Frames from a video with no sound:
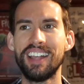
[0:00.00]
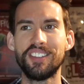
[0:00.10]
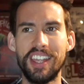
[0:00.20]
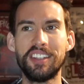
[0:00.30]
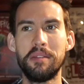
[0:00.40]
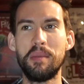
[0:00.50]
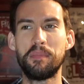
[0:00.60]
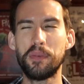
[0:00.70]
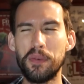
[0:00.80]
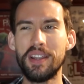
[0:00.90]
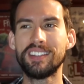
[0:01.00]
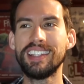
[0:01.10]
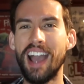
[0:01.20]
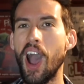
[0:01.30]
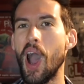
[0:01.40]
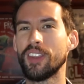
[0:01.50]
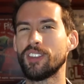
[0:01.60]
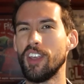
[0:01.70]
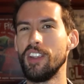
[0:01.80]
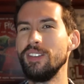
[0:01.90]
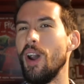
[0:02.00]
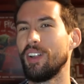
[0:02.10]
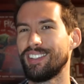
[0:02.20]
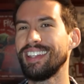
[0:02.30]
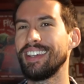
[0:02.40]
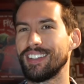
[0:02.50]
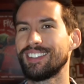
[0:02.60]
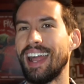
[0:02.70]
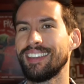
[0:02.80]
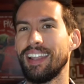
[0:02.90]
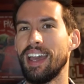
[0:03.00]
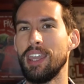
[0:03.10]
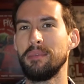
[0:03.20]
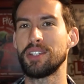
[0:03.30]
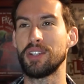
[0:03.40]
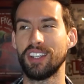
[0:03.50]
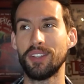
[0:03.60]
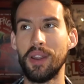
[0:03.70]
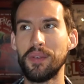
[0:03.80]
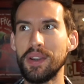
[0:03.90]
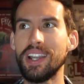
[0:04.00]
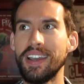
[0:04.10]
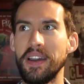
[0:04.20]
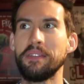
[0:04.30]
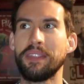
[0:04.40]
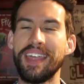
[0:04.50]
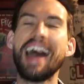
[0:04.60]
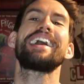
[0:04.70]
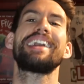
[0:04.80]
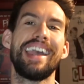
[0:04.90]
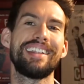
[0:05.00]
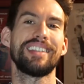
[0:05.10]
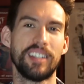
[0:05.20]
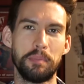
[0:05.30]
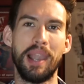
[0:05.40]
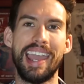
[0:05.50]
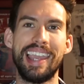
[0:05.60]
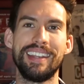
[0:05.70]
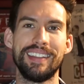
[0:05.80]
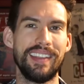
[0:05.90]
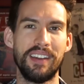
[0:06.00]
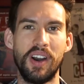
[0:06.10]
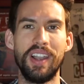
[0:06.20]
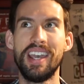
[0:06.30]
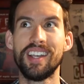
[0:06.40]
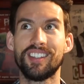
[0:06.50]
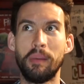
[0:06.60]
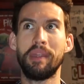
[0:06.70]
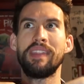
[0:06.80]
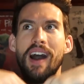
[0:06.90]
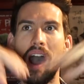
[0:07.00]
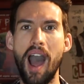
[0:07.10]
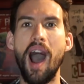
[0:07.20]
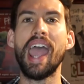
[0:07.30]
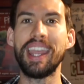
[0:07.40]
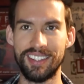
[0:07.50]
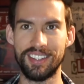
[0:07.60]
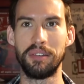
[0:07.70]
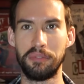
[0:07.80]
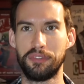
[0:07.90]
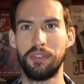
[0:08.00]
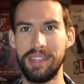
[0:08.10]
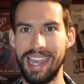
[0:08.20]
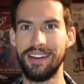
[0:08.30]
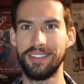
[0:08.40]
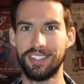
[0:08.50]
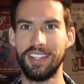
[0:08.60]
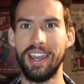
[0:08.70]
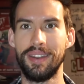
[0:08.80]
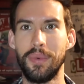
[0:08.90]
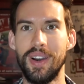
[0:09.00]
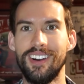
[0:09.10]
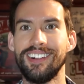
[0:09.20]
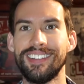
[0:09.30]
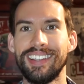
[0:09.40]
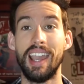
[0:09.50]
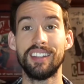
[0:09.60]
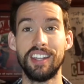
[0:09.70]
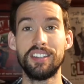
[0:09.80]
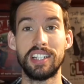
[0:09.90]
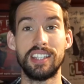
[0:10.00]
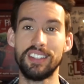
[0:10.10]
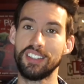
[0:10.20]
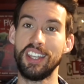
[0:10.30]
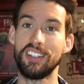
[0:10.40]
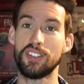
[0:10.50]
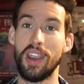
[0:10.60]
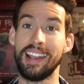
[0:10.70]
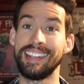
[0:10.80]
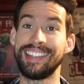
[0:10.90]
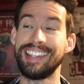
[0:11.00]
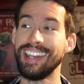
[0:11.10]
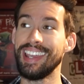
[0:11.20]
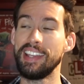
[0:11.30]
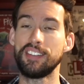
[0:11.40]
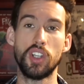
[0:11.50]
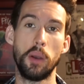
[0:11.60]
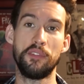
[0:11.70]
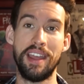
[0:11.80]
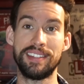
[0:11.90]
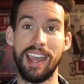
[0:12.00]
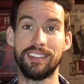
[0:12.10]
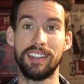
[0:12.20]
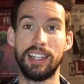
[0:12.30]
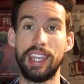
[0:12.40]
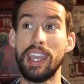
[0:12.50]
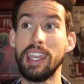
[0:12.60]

So that's going to be pretty hard to not see on satellite imagery, so I really hope that that gets explained, that they've got something that hides them from the outside world. Essentially, this teaser trailer did its job fantastically.